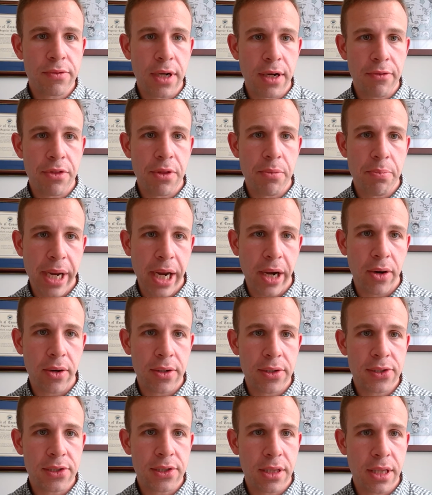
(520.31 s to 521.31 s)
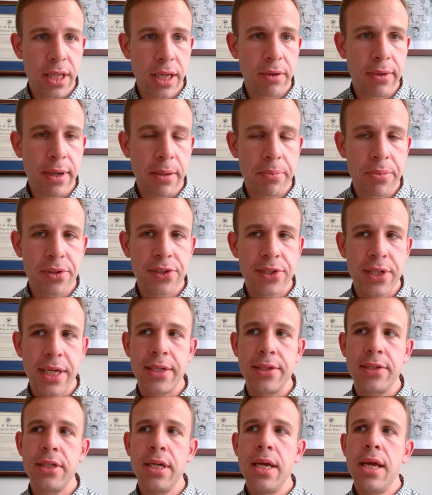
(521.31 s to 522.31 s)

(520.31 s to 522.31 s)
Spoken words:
of the parents that they represent.